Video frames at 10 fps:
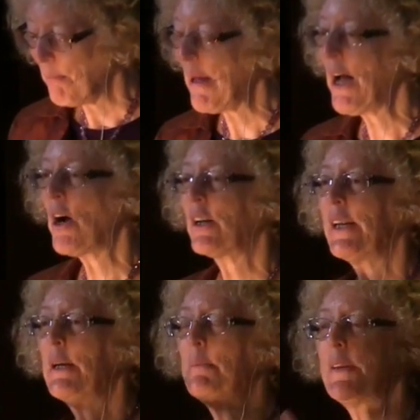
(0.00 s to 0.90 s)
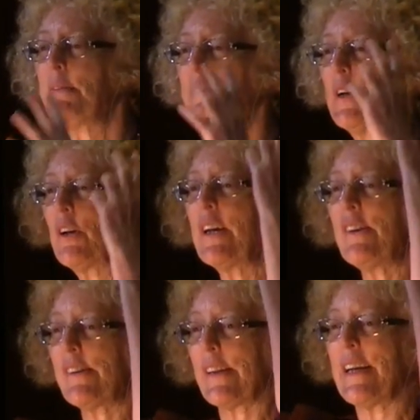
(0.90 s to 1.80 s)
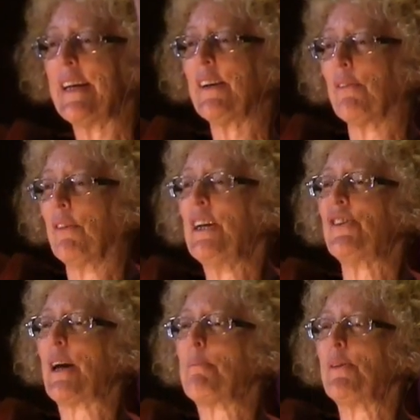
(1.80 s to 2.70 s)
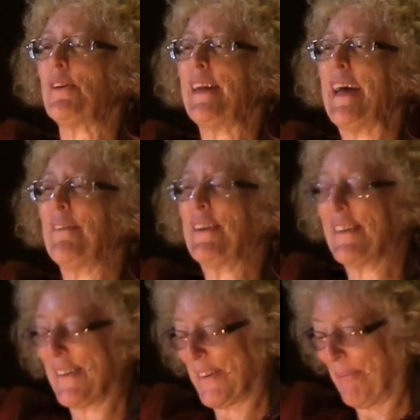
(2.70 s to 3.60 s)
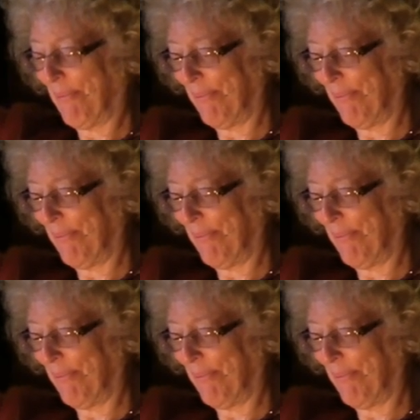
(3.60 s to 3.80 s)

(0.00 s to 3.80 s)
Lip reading: May our limbs fearlessly reach up to the heavens,